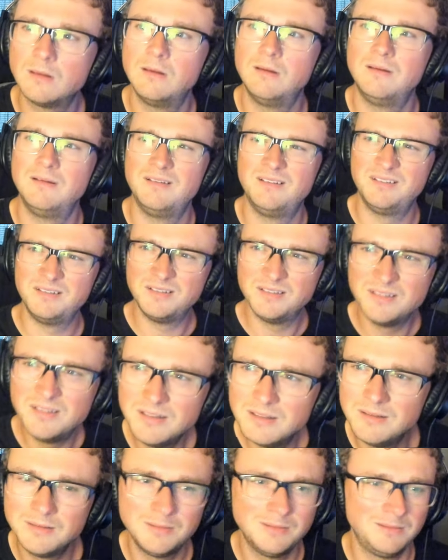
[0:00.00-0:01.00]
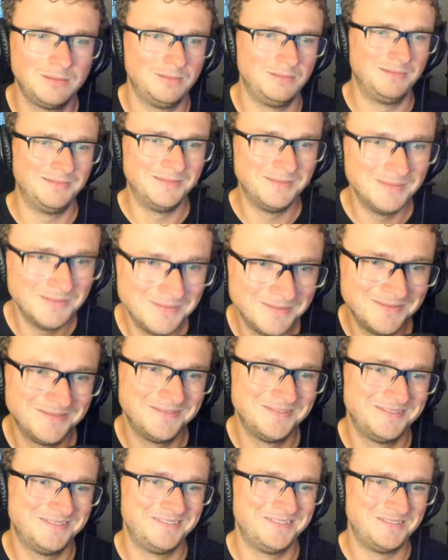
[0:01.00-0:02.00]
There's really no other
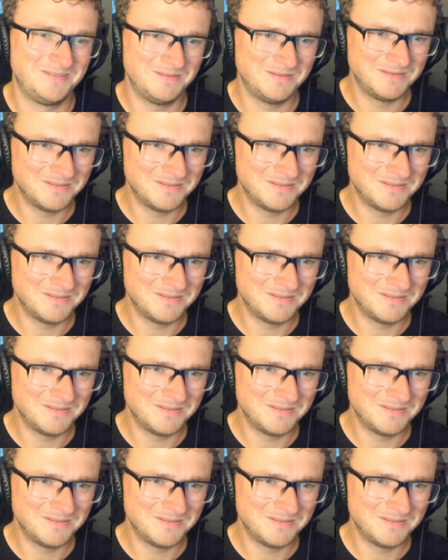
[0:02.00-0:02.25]
plan.